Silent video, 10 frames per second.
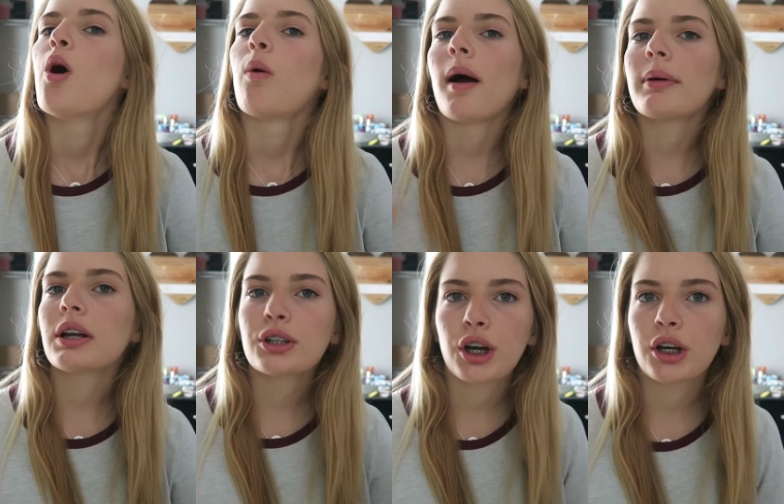why would
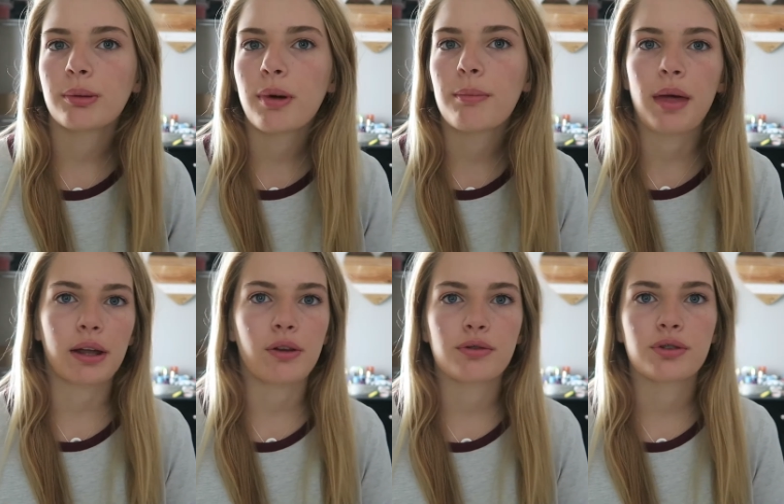a shark come up
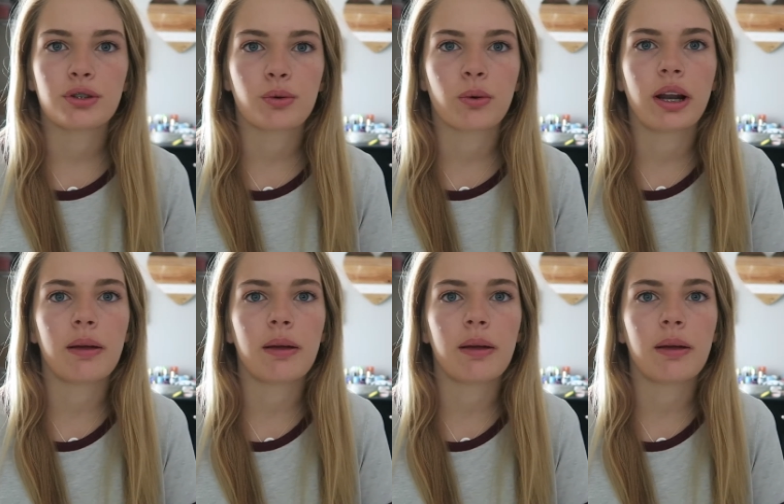that close to shore